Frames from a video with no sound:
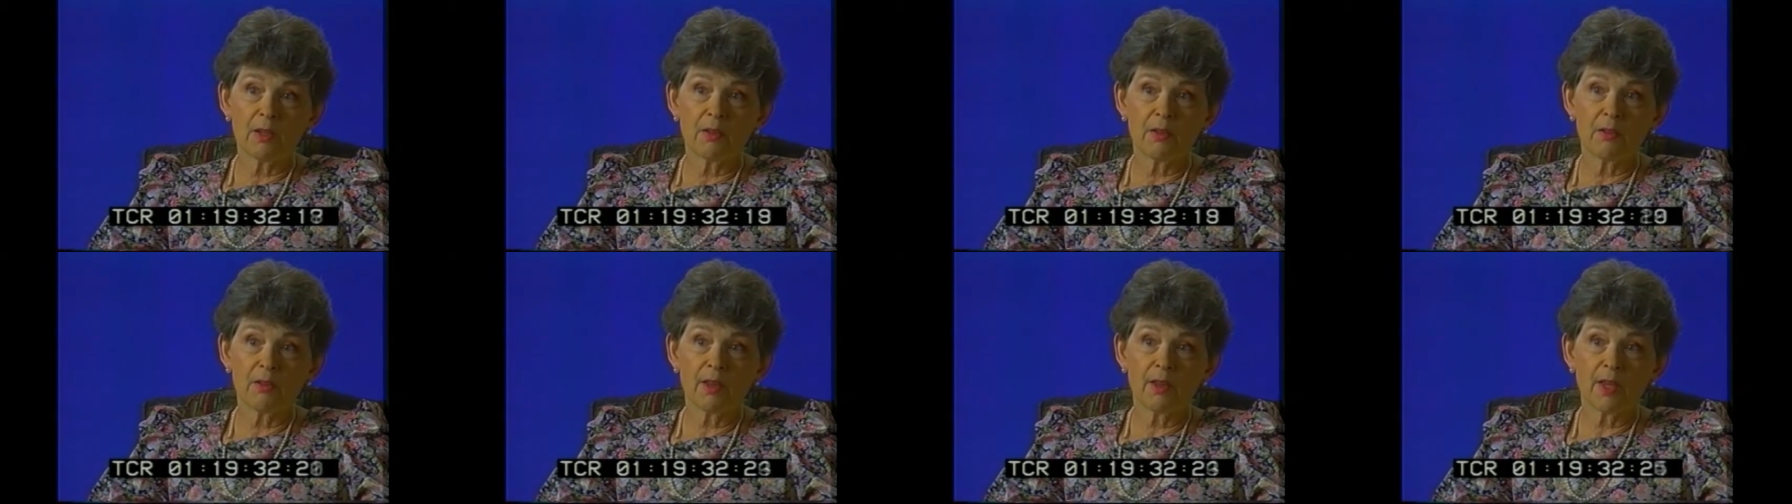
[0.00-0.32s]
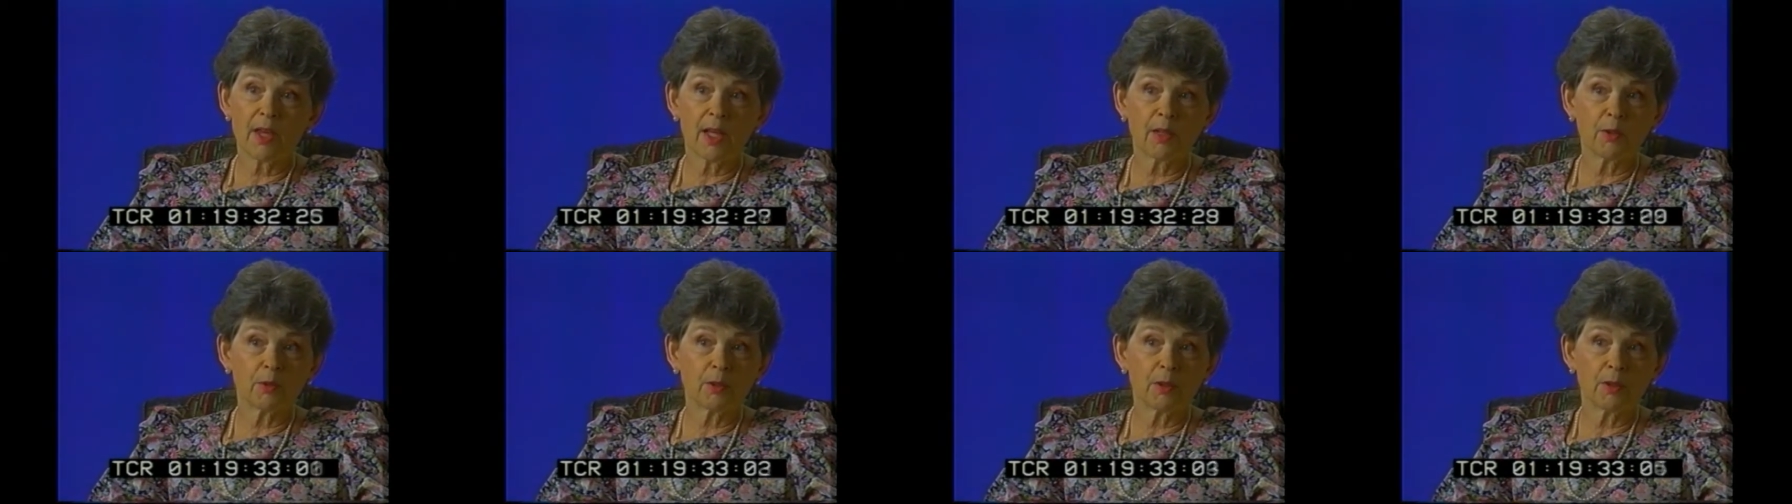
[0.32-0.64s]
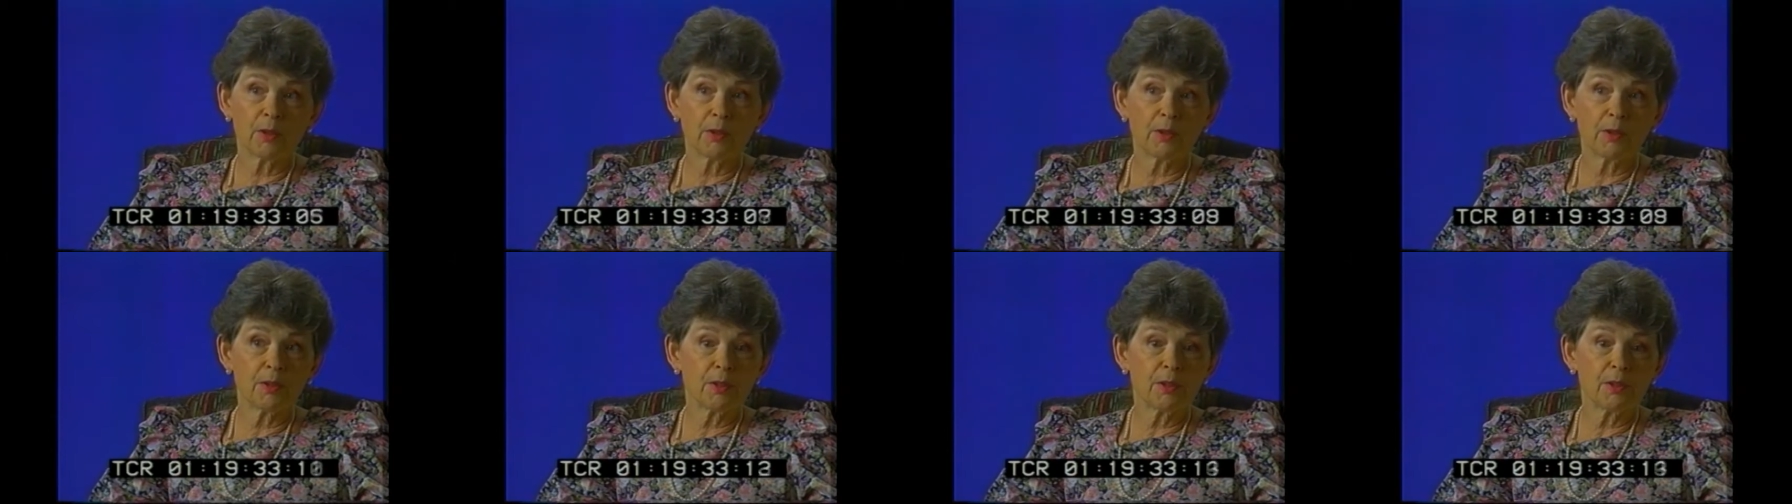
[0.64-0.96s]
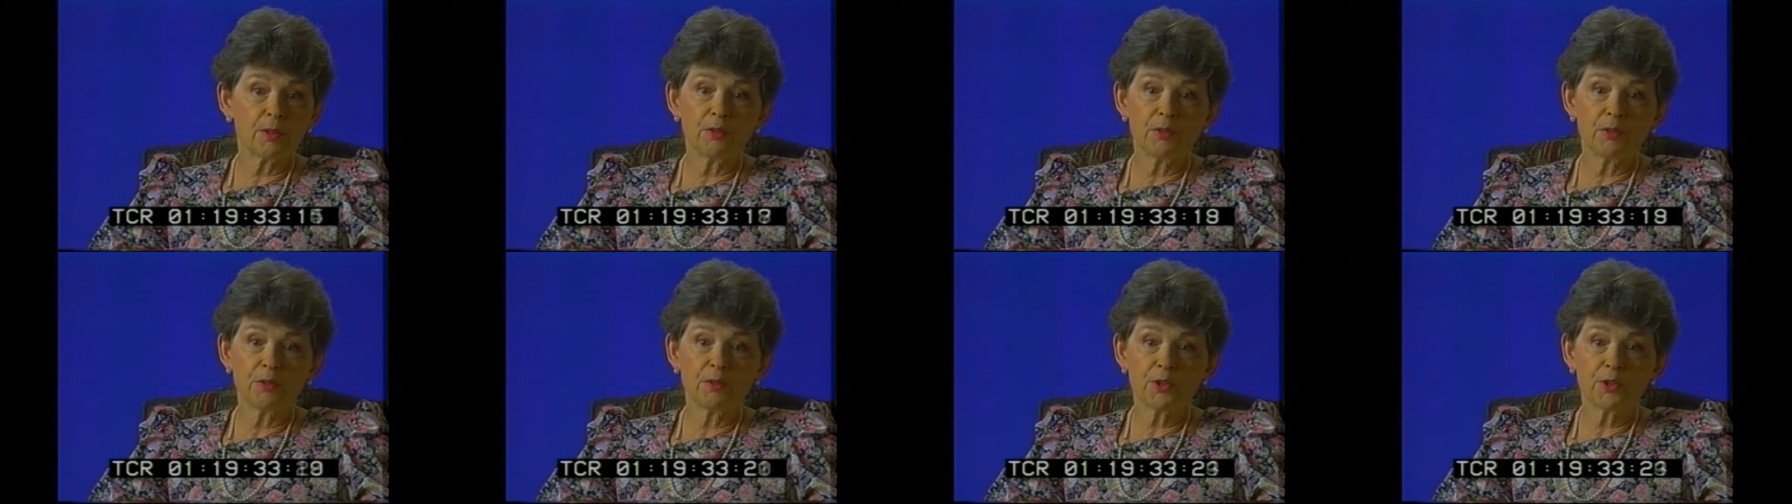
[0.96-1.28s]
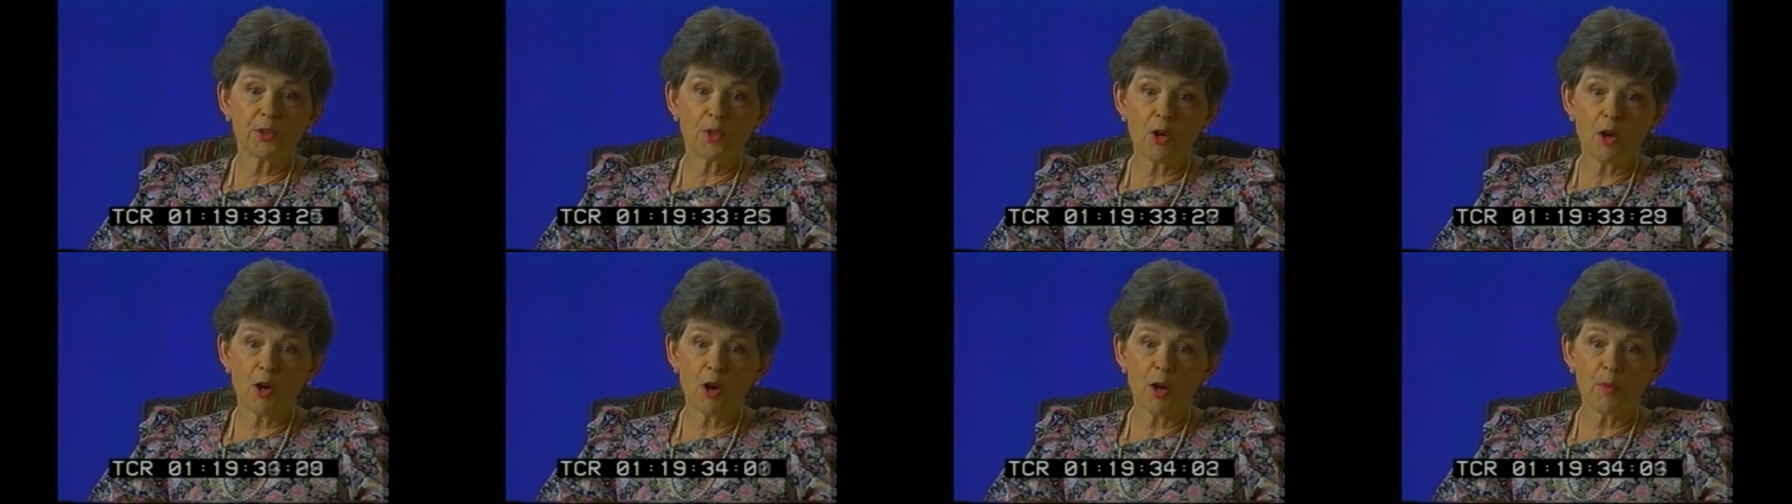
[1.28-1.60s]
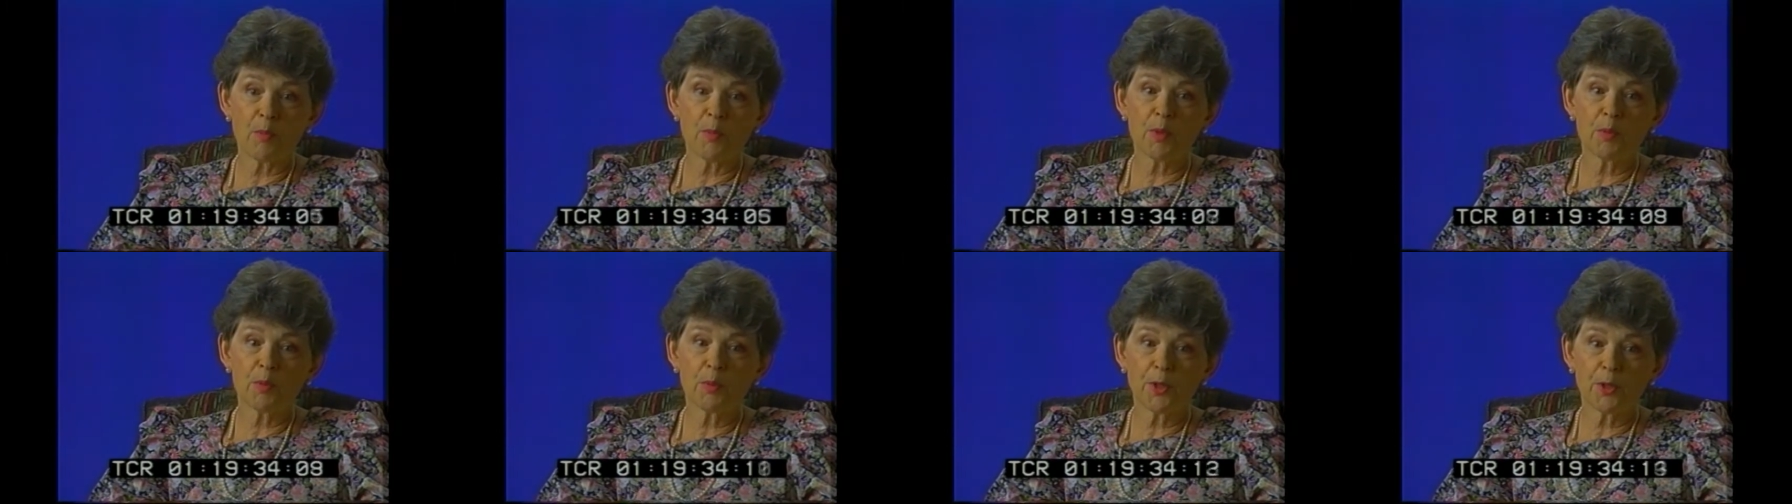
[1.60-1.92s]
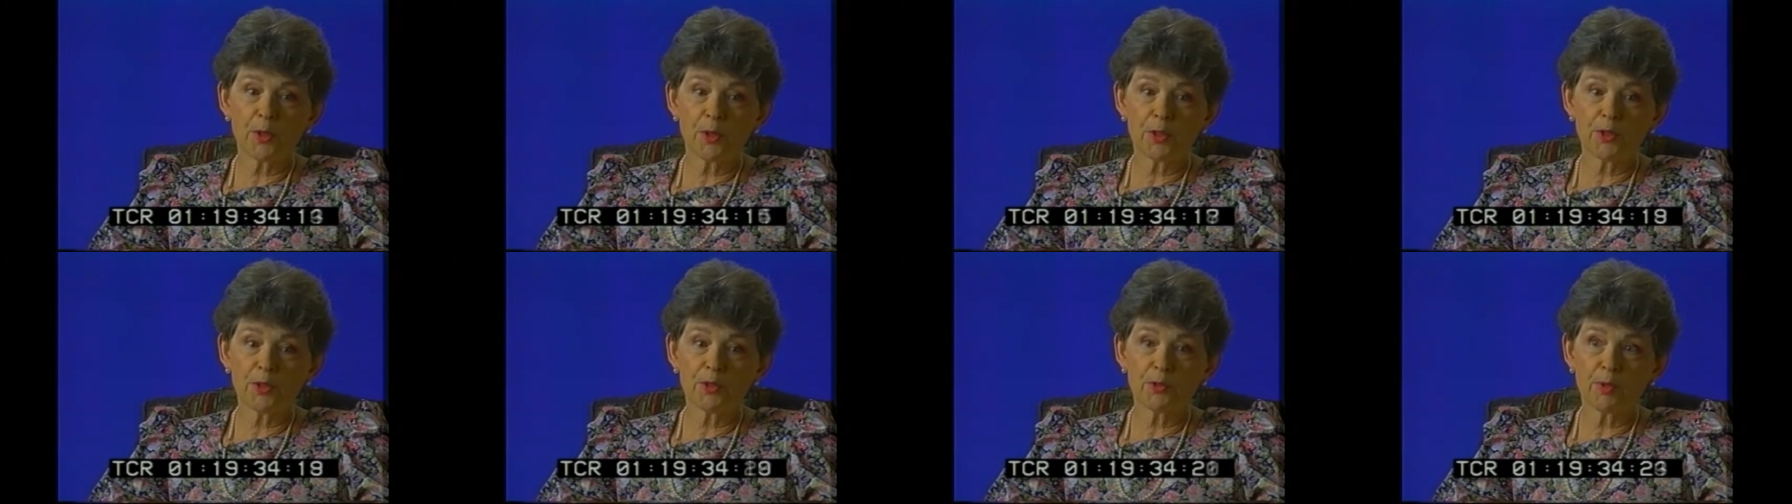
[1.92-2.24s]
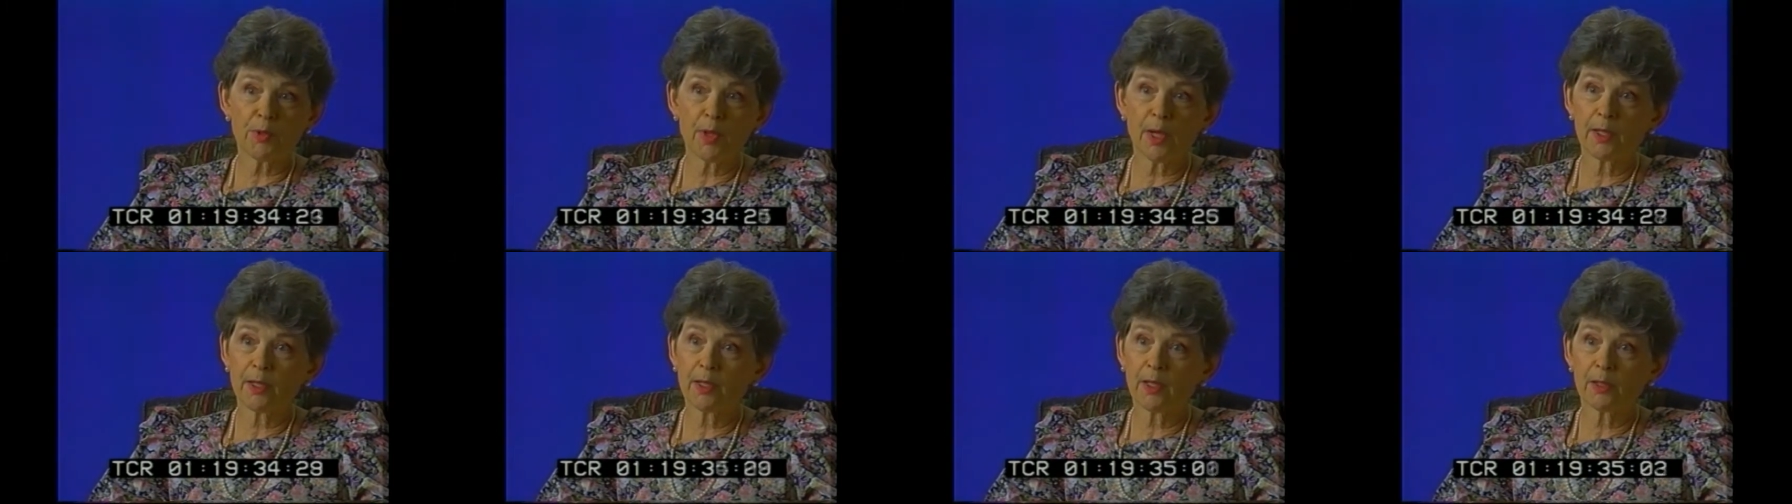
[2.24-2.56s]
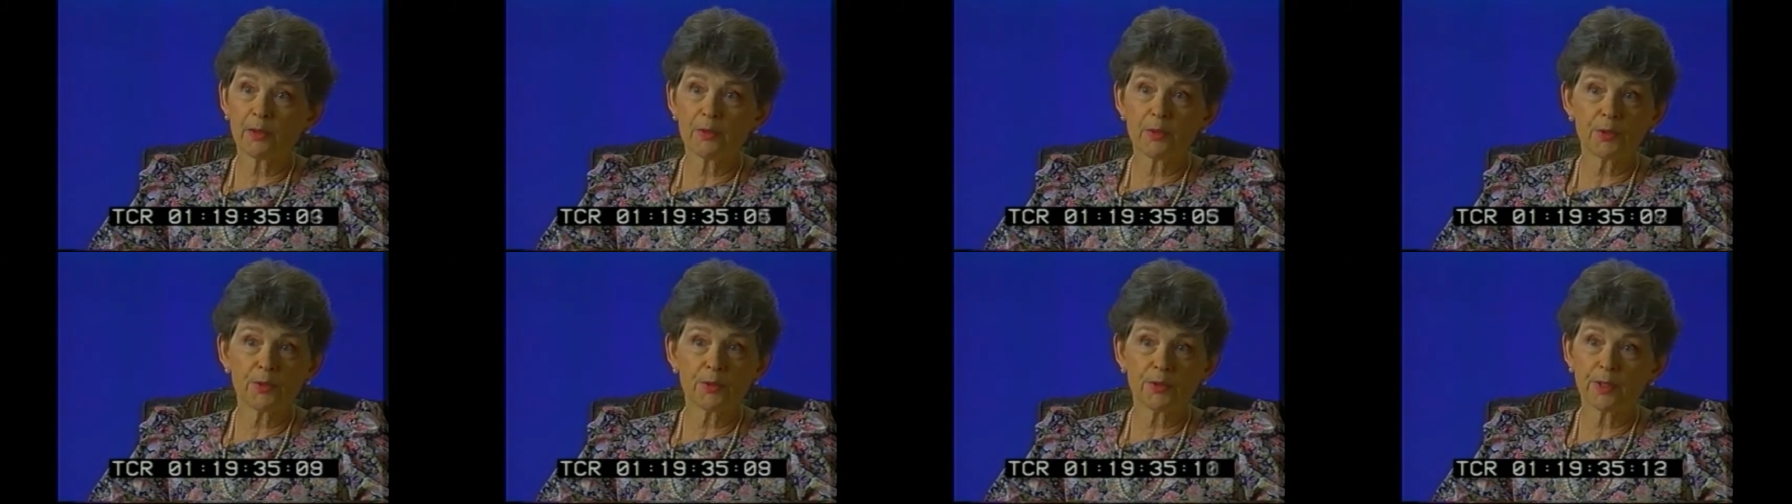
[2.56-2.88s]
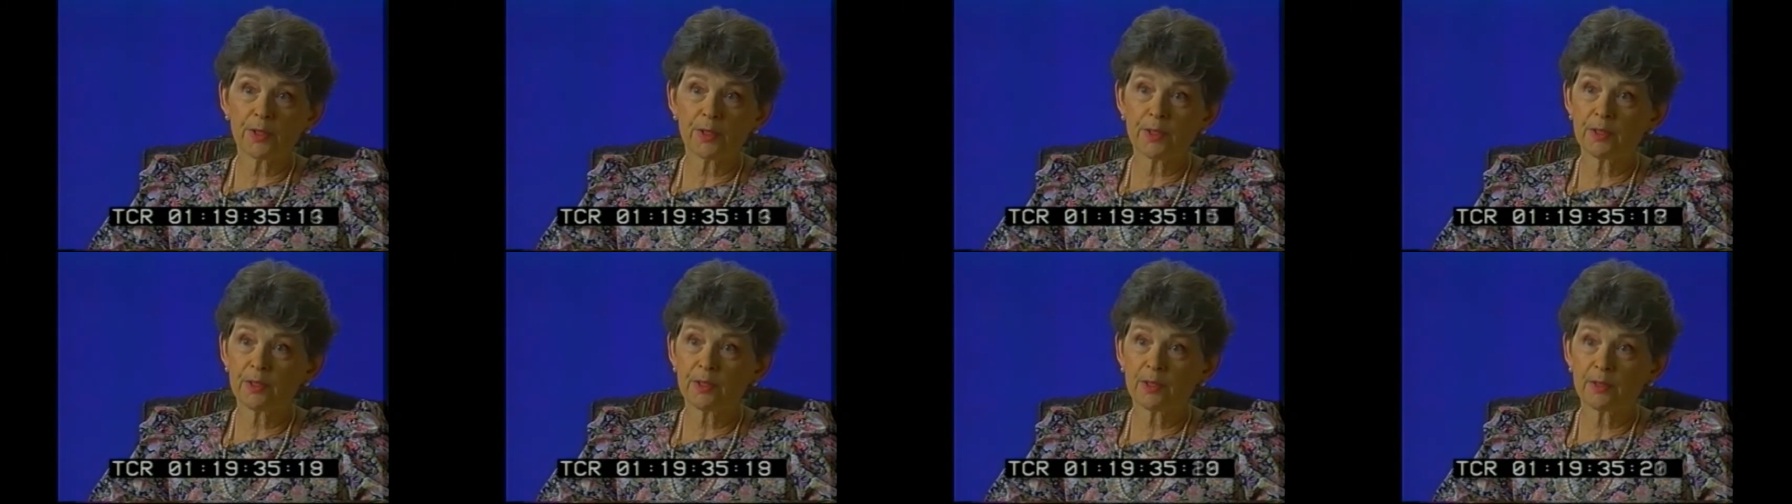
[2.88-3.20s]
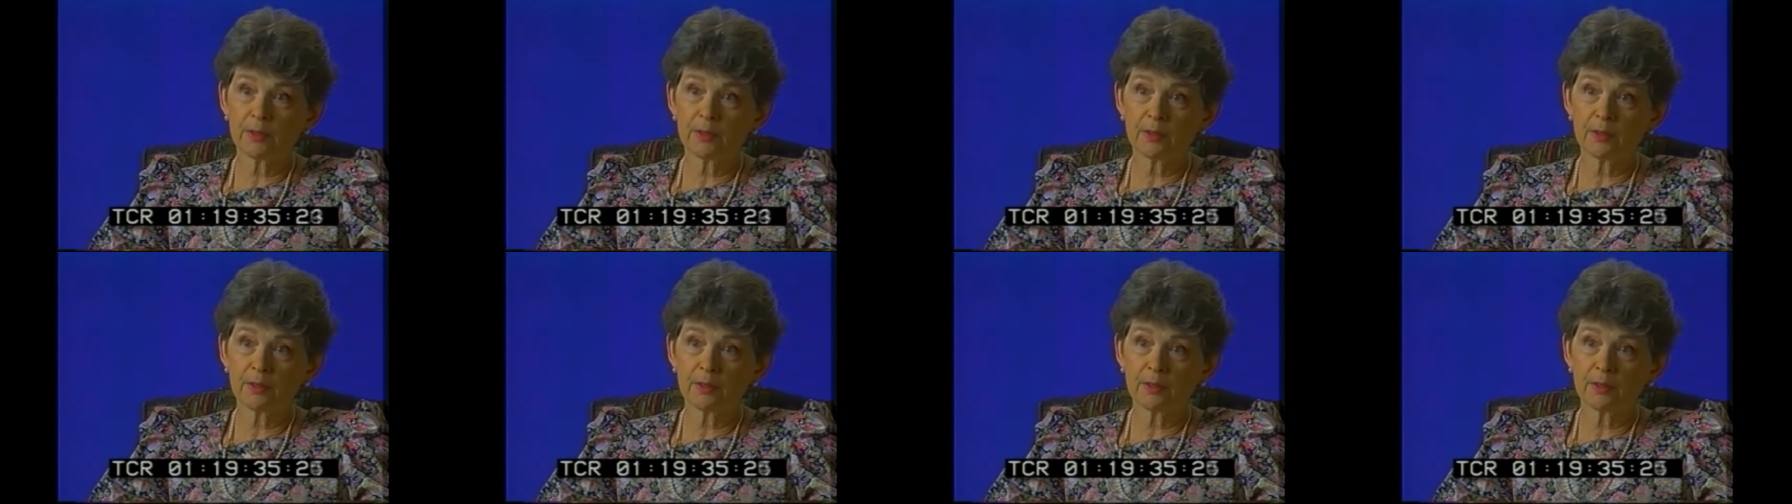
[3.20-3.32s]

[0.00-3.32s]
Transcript: that could charm the birds right out of the trees.